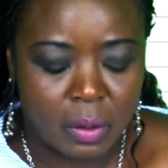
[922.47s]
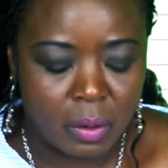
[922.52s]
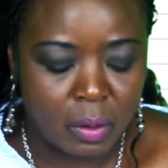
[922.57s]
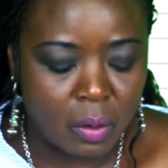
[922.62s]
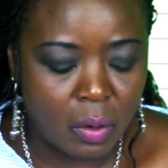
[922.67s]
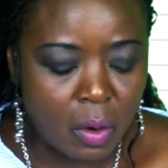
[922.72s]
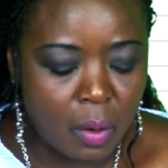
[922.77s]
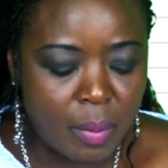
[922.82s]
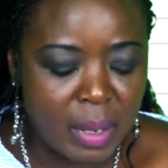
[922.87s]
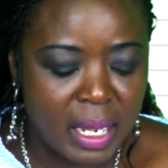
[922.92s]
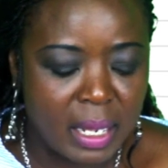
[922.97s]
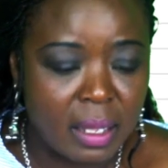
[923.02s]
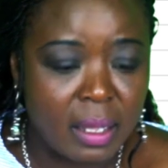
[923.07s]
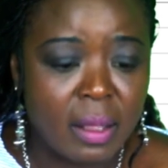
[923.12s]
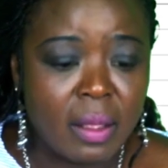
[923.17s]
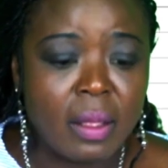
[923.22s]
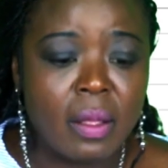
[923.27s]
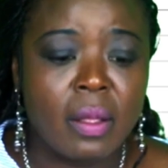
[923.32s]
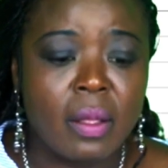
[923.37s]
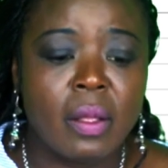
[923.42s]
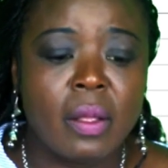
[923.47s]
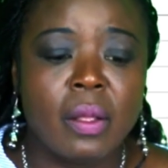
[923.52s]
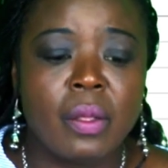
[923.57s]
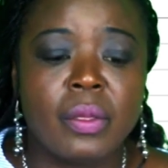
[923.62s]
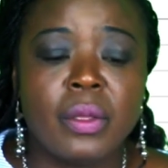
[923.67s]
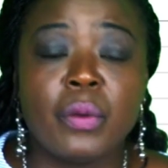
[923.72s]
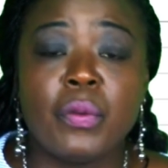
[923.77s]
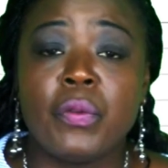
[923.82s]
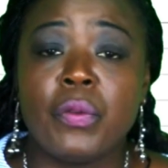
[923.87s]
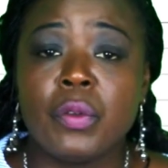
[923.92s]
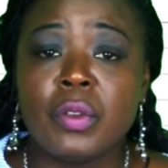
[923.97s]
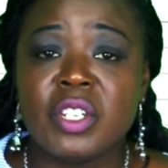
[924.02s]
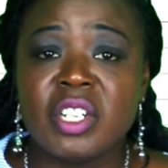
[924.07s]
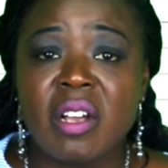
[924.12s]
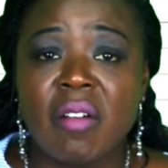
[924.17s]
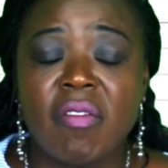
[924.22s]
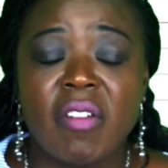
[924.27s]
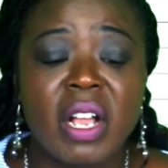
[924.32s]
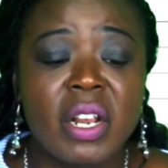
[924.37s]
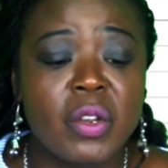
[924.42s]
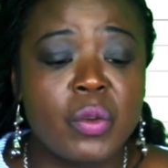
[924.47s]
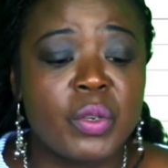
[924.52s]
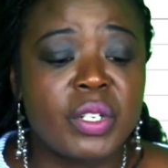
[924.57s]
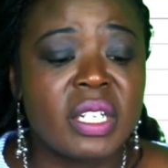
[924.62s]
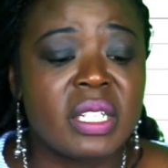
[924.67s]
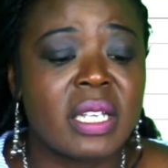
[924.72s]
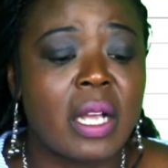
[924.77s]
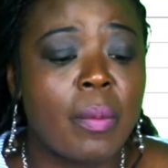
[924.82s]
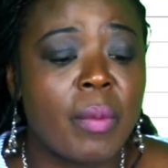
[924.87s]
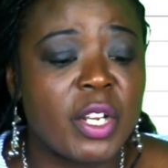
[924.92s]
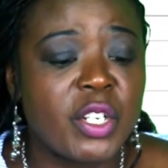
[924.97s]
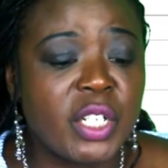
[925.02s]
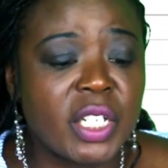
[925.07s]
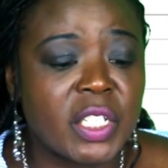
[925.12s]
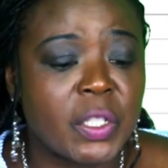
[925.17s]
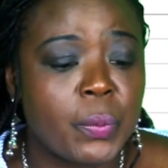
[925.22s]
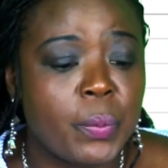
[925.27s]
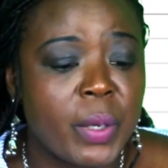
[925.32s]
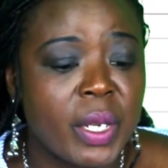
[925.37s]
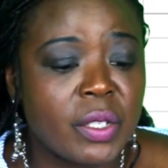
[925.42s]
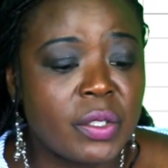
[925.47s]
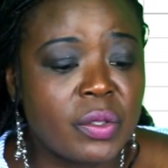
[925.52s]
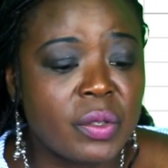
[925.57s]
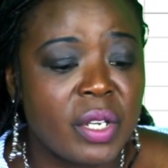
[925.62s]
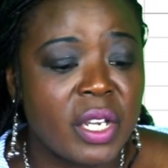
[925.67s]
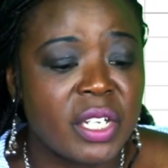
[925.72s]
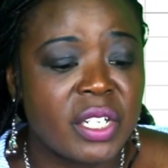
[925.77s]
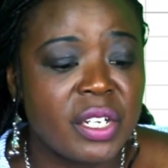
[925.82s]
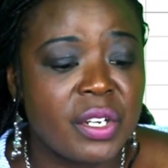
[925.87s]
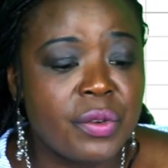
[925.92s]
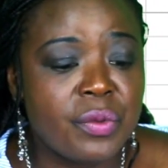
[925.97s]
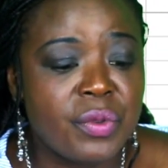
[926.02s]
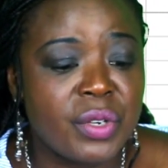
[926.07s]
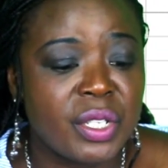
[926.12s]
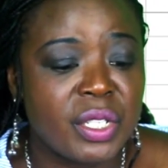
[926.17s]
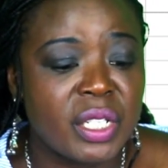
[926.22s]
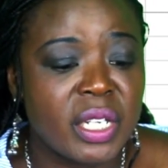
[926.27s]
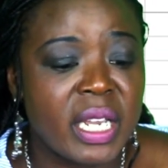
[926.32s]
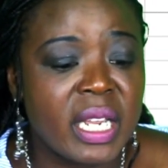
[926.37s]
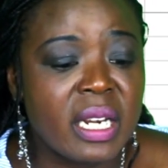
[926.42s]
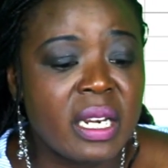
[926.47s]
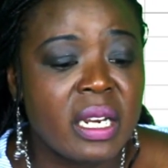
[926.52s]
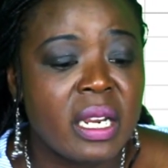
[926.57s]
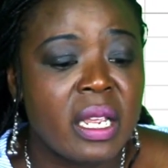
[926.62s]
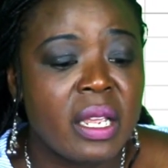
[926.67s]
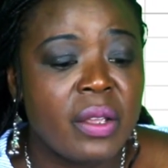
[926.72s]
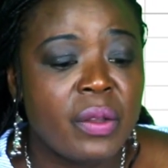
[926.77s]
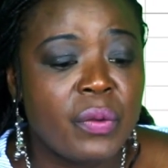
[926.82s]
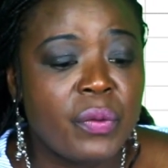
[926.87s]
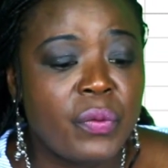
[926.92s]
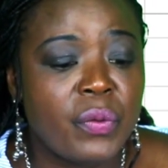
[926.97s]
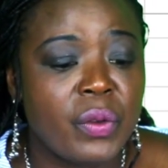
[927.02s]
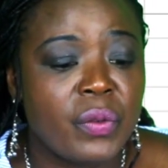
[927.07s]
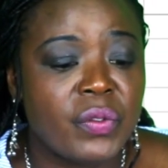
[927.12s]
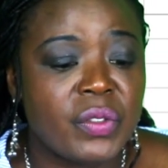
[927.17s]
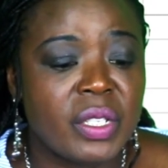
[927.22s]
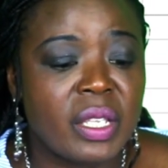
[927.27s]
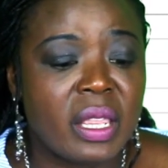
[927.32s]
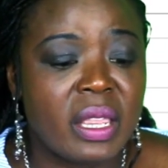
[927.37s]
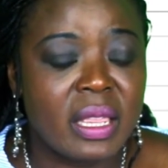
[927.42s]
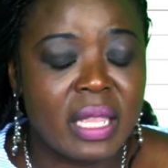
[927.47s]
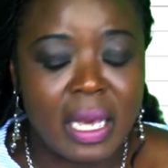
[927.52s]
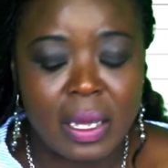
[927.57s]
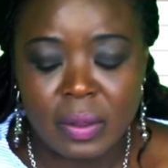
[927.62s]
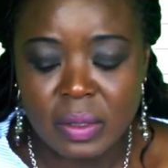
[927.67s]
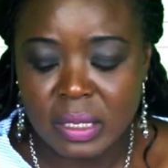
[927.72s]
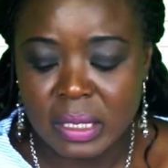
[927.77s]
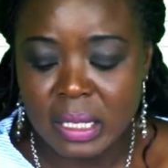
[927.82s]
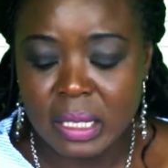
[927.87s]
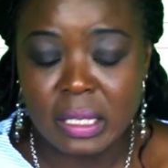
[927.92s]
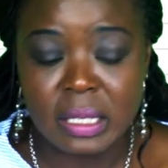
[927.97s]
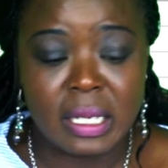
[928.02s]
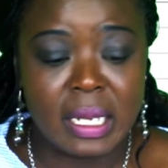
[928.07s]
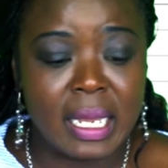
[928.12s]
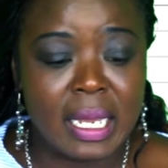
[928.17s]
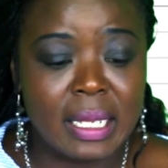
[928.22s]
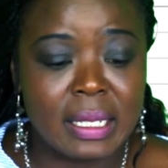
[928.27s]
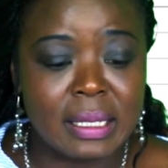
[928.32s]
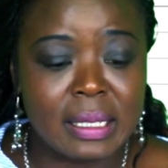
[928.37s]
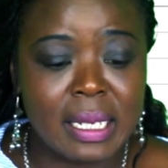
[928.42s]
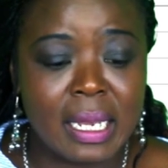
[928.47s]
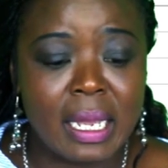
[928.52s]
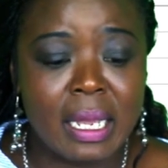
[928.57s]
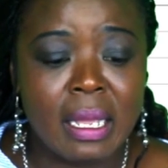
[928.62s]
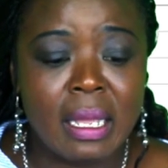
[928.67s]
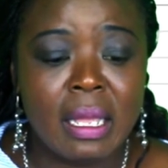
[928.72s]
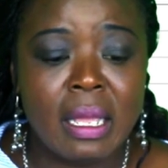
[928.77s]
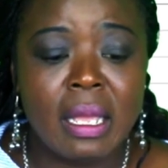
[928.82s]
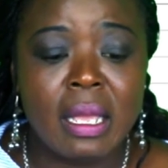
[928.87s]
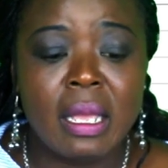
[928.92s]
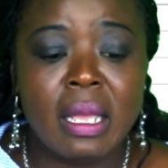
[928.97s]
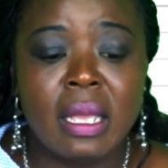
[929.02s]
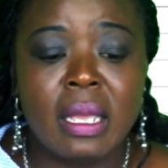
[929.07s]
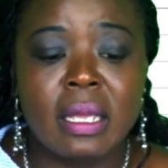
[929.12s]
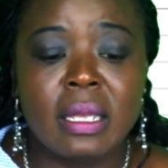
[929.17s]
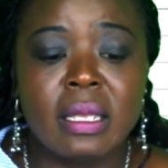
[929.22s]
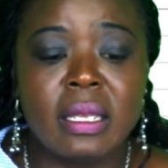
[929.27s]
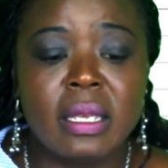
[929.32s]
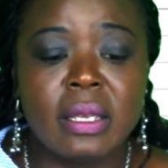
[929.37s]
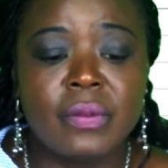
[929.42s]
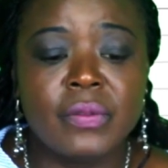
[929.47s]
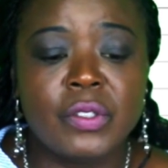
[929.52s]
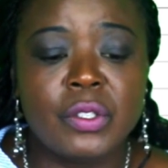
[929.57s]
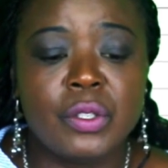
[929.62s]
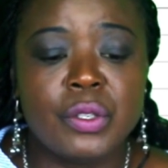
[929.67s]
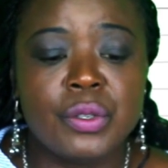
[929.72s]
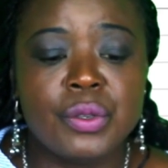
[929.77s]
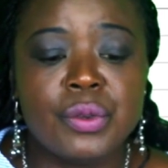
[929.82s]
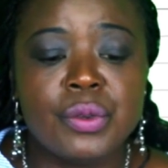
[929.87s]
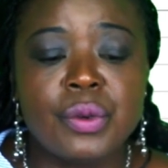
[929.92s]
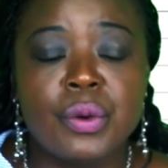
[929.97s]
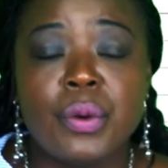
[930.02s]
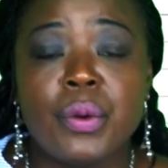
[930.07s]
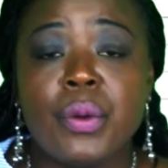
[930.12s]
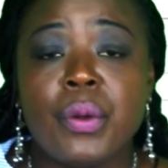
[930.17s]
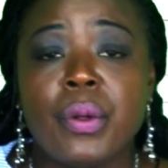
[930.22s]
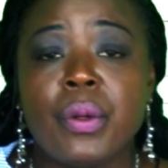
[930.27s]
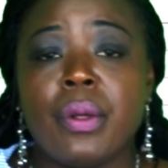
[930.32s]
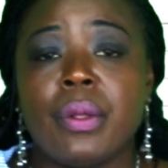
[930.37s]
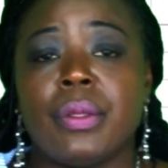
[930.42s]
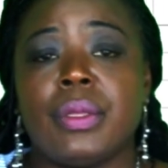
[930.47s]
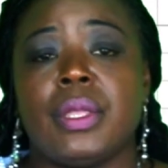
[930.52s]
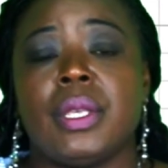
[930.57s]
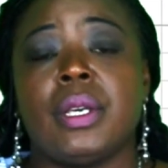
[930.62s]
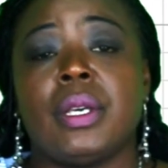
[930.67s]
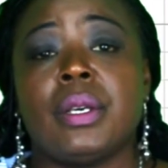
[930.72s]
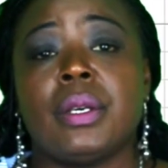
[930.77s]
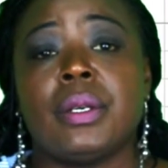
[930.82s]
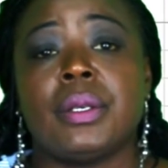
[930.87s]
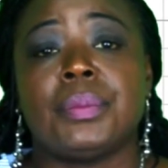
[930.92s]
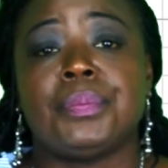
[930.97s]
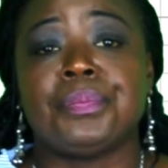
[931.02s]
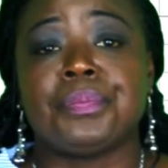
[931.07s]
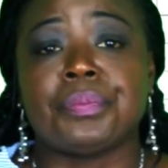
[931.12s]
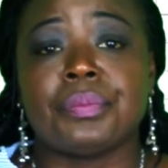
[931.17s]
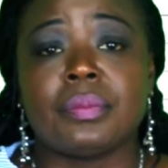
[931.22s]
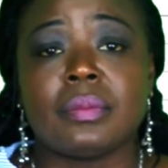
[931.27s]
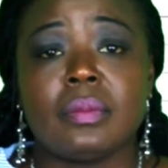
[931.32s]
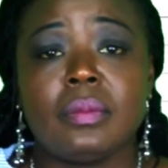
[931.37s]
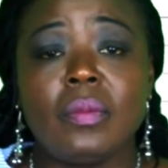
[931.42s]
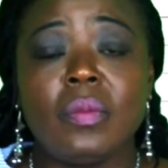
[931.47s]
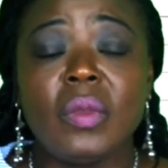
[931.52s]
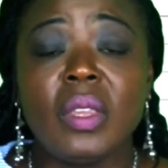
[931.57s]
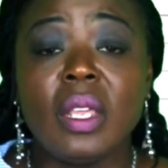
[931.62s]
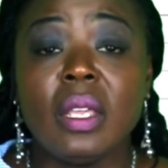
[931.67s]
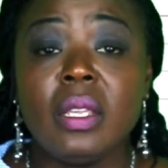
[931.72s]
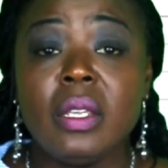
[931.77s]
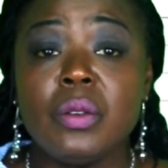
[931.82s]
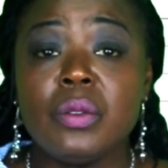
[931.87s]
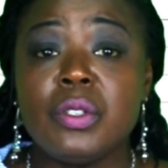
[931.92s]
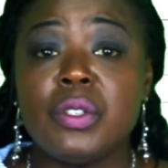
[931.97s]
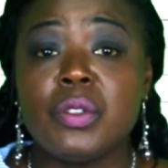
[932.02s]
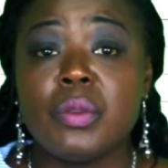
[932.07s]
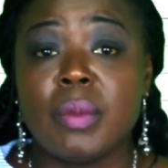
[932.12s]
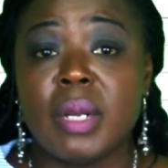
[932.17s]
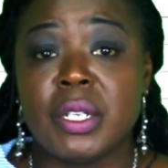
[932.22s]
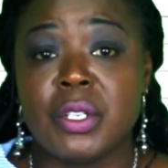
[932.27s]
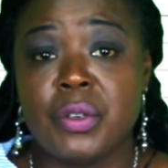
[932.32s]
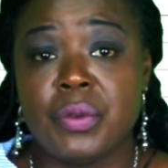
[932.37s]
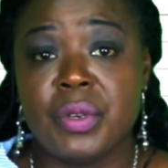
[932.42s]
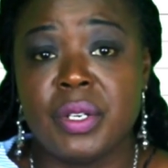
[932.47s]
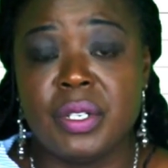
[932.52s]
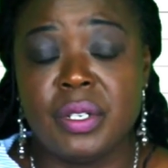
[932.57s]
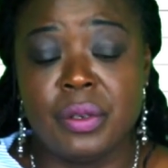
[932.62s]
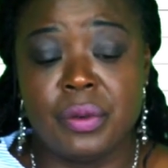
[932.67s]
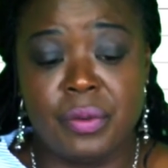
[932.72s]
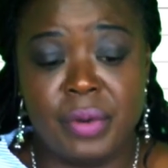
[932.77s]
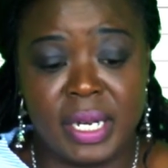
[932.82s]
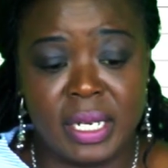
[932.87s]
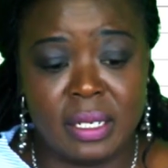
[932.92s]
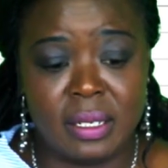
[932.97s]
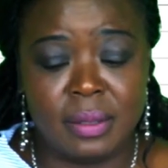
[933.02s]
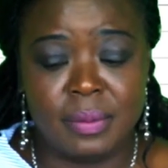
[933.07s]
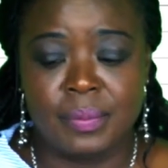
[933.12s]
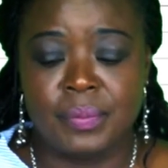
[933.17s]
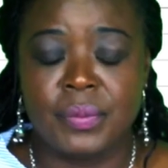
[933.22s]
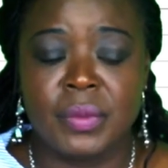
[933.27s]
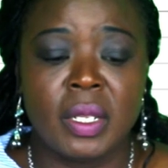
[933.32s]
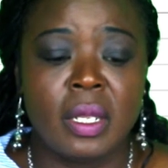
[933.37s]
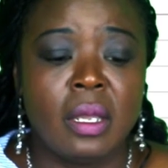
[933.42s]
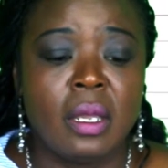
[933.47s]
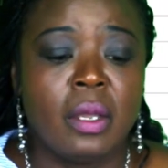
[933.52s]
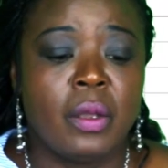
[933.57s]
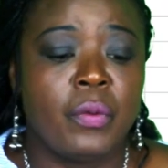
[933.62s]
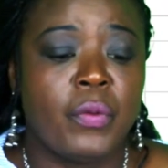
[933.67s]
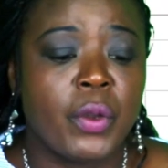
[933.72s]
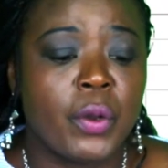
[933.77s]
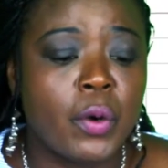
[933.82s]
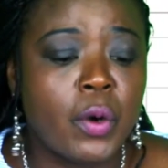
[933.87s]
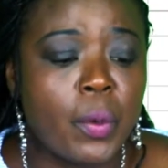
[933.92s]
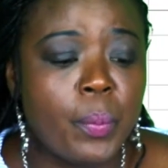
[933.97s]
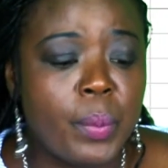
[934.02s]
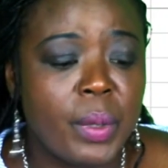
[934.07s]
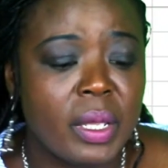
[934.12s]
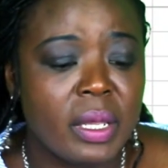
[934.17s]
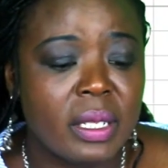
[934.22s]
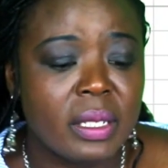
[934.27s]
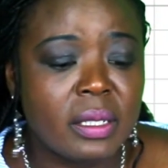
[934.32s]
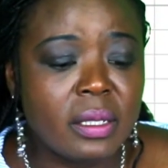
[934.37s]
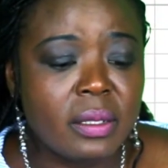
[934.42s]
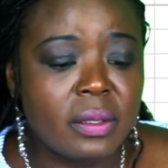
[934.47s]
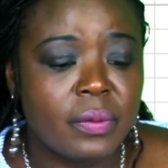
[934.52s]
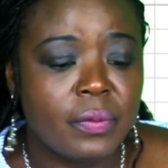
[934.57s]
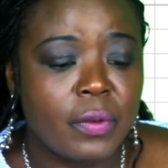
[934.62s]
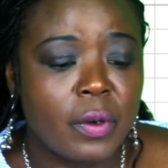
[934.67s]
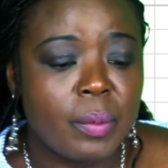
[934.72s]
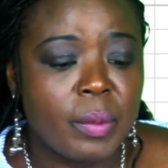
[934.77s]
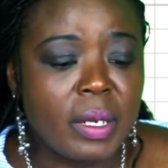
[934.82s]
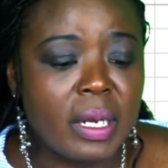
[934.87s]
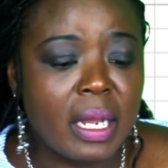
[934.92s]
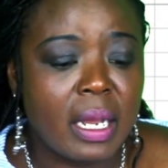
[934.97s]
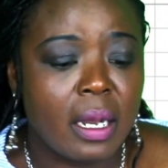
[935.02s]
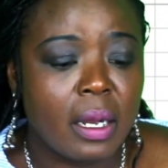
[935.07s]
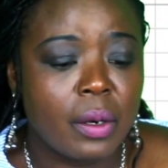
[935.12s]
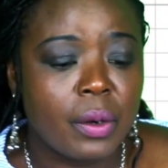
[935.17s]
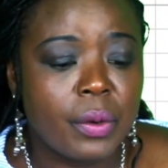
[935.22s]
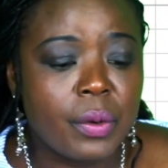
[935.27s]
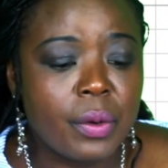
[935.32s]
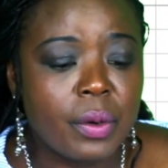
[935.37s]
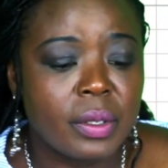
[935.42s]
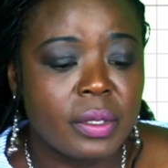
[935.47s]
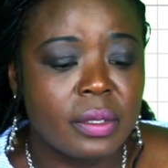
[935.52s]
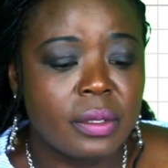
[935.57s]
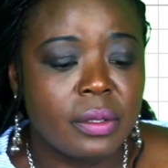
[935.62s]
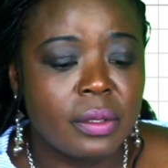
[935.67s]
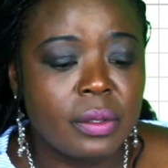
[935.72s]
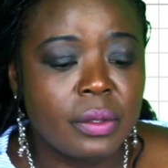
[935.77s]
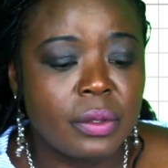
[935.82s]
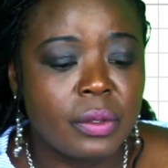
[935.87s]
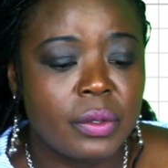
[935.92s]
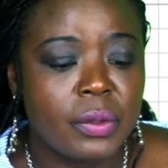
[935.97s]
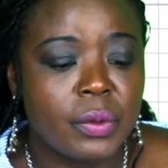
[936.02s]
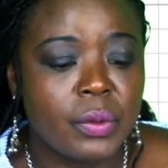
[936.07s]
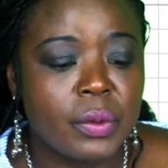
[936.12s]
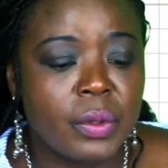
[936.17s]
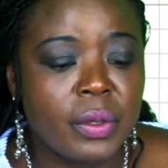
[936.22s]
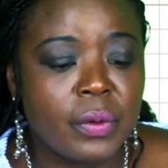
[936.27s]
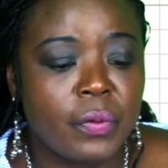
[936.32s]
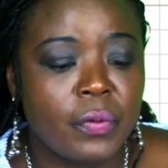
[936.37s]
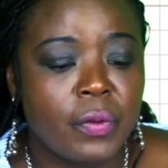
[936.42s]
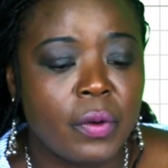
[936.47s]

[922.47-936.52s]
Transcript: comma, the future value, which is how much you expect to get in return, 50,000, enter, gives you the yield to maturity rate. If we copy this formula across to the